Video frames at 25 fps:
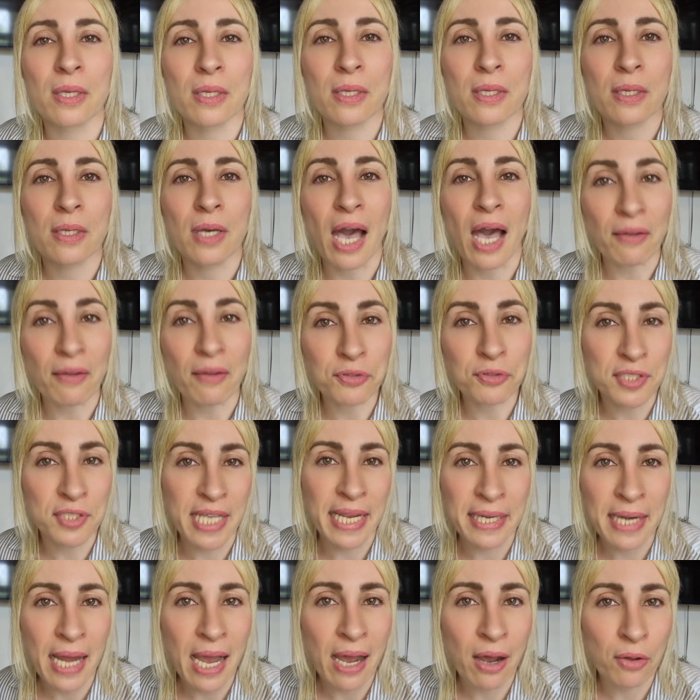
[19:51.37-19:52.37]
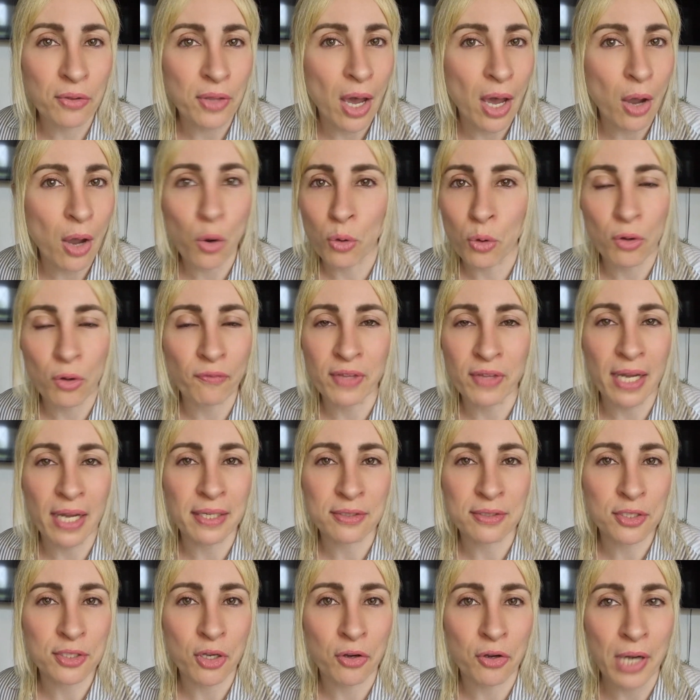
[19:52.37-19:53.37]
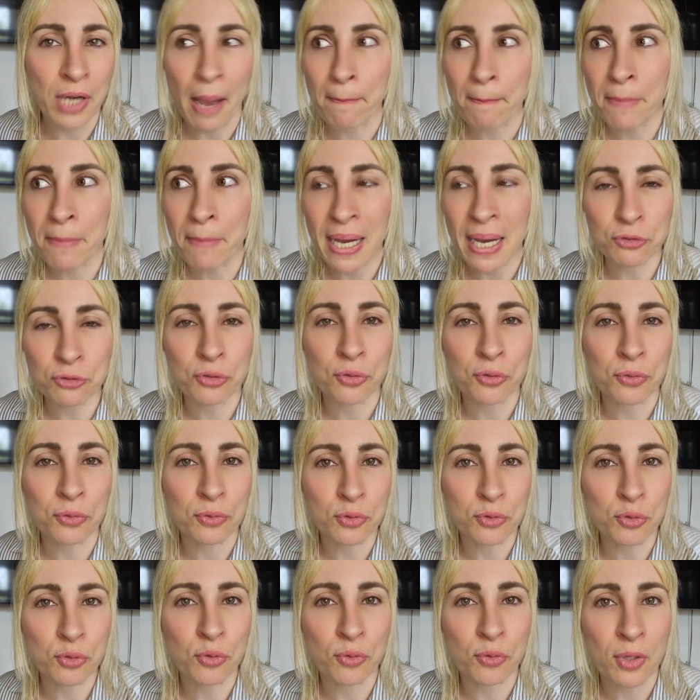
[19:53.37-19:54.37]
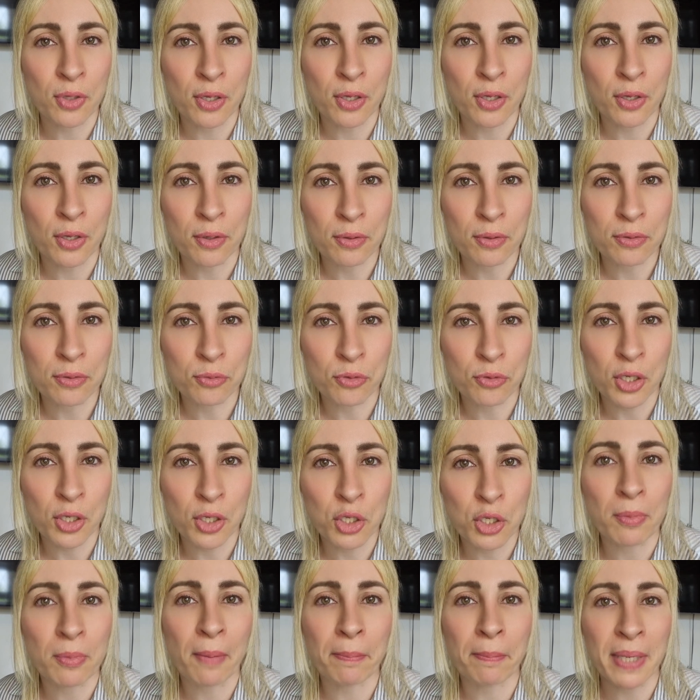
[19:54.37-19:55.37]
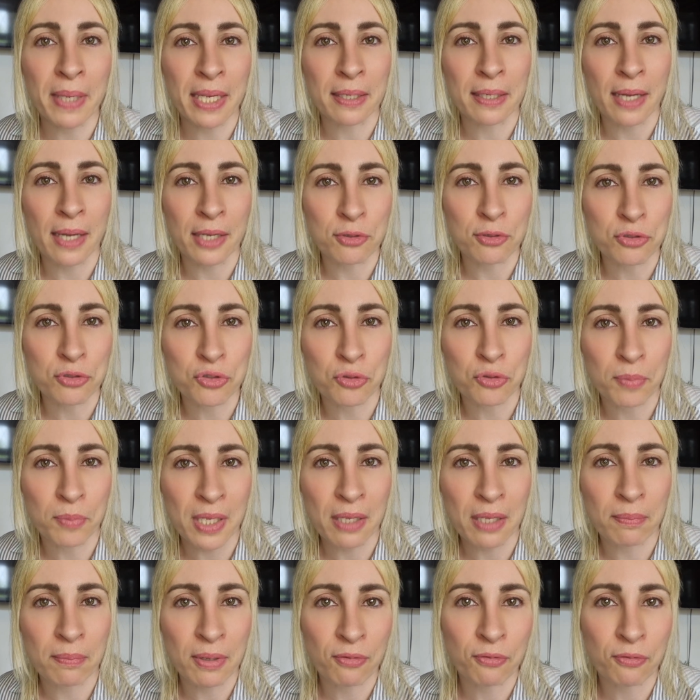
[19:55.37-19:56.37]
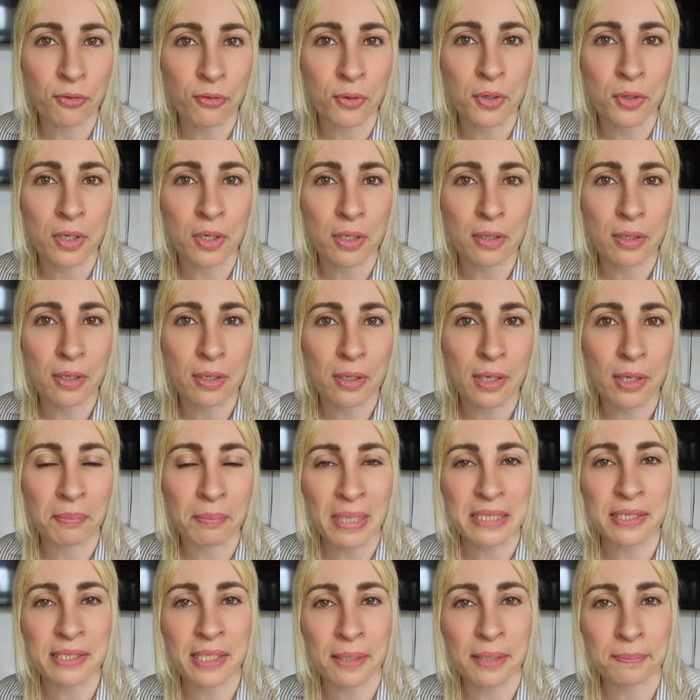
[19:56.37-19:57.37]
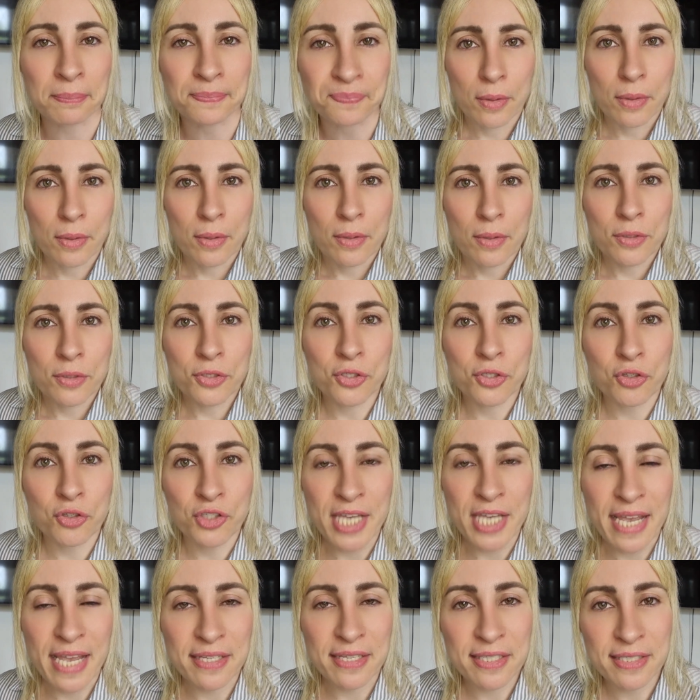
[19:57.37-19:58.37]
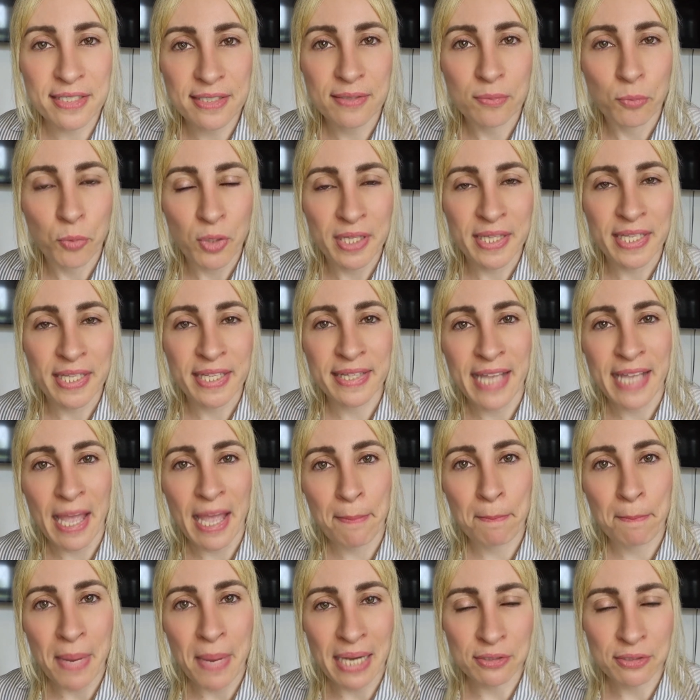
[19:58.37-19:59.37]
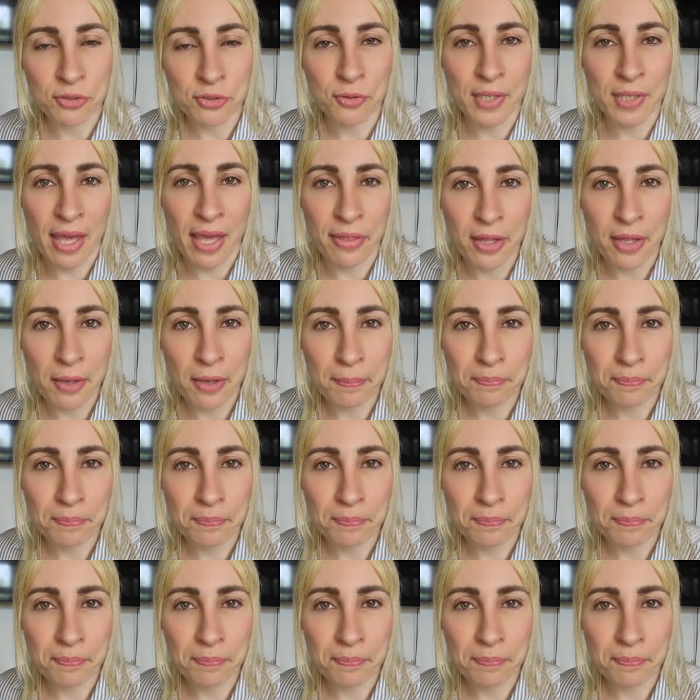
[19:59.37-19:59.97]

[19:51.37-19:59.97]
I have to say now that all of that is gone. I'm back to the human being I used to be before I met him. So yes, we did get back together.